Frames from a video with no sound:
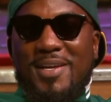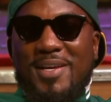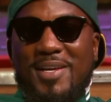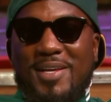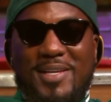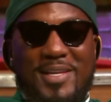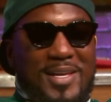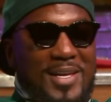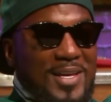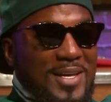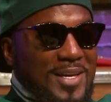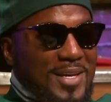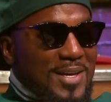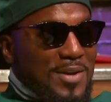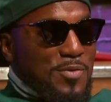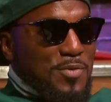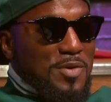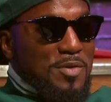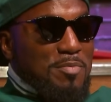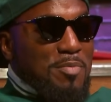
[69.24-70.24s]
Mm-hmm. Yeah, I
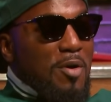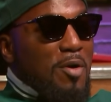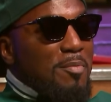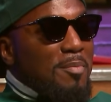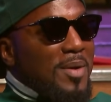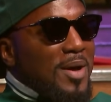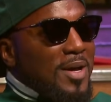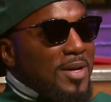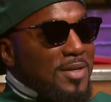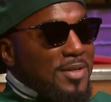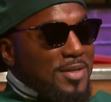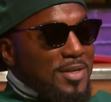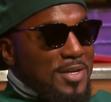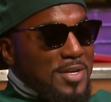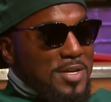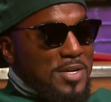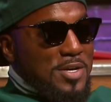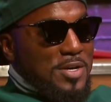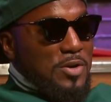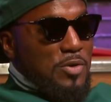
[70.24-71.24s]
went and brought my
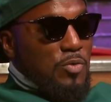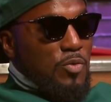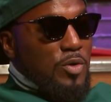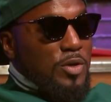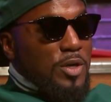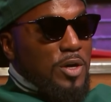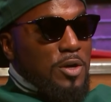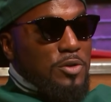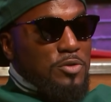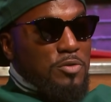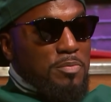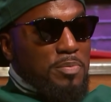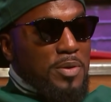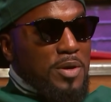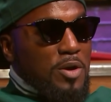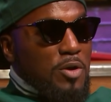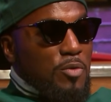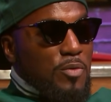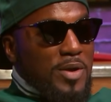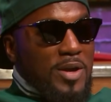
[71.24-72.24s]
100
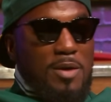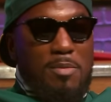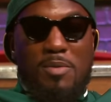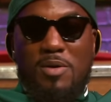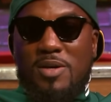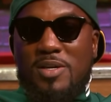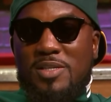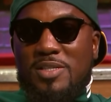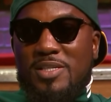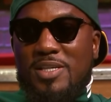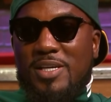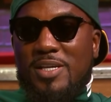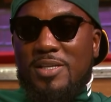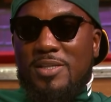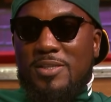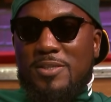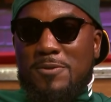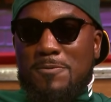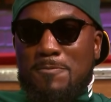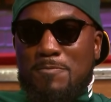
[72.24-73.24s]
pair of Red Monkey
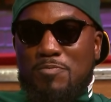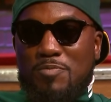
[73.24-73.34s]
jeans.